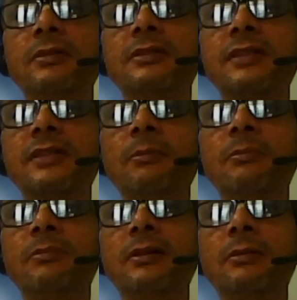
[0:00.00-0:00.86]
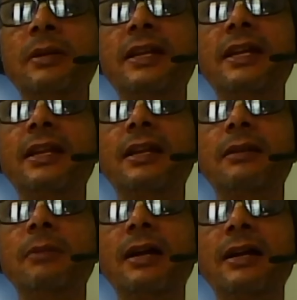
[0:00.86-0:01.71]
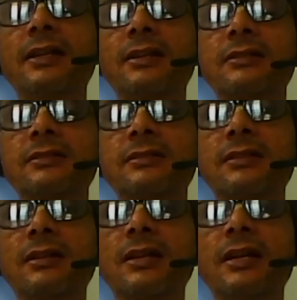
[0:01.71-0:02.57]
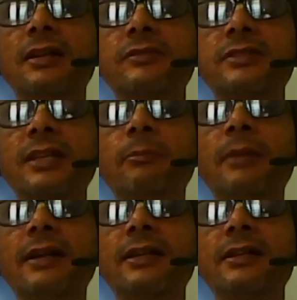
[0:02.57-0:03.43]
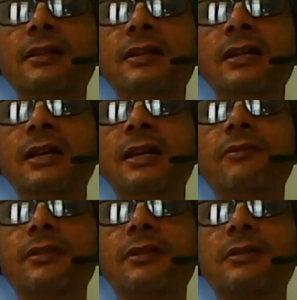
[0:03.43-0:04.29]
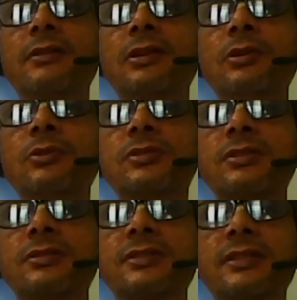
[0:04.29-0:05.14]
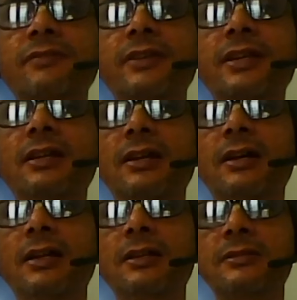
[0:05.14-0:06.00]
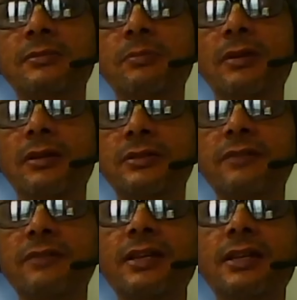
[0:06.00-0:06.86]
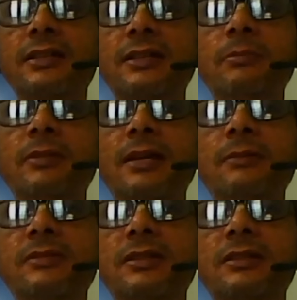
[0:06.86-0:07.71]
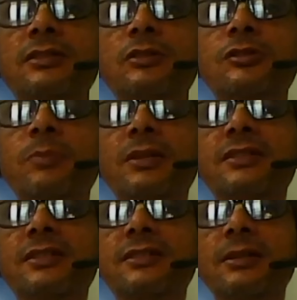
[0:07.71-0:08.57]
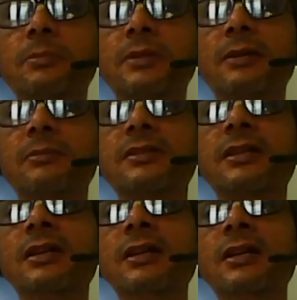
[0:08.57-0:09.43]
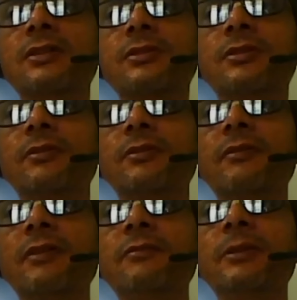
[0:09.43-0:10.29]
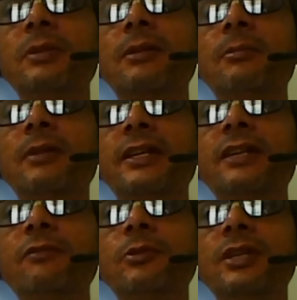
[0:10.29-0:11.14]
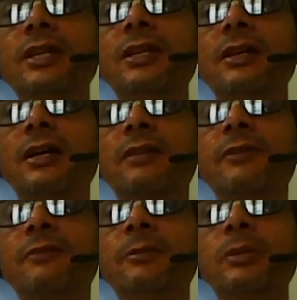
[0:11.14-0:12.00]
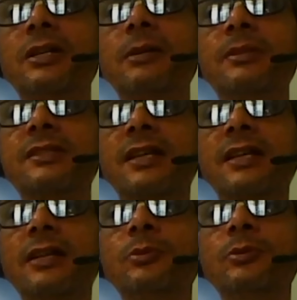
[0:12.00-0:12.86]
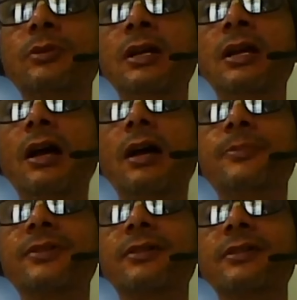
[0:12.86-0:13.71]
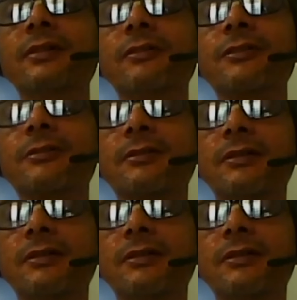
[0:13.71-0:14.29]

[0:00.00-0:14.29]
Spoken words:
same material matter, right? Same matter, we gives suffering suffering sometimes, it gives pleasure sometimes. So when we become a devotee, or when we become a sadhu, absorbed our